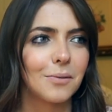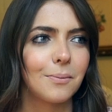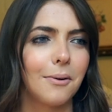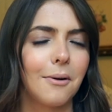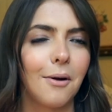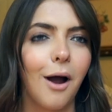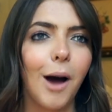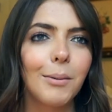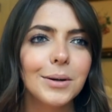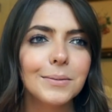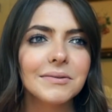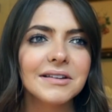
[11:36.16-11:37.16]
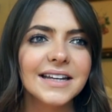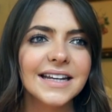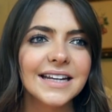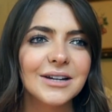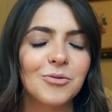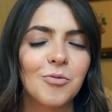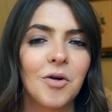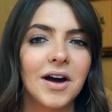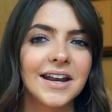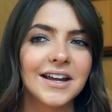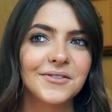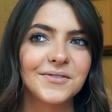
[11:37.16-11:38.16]
probably
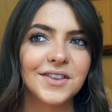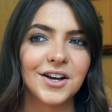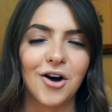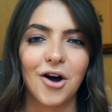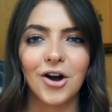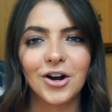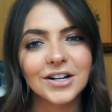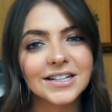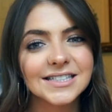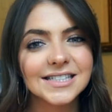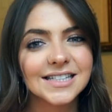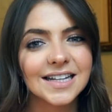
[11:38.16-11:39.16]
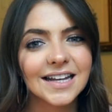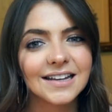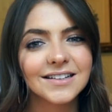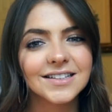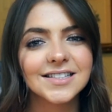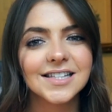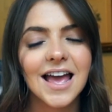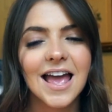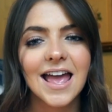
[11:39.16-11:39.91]
one of the hardest things,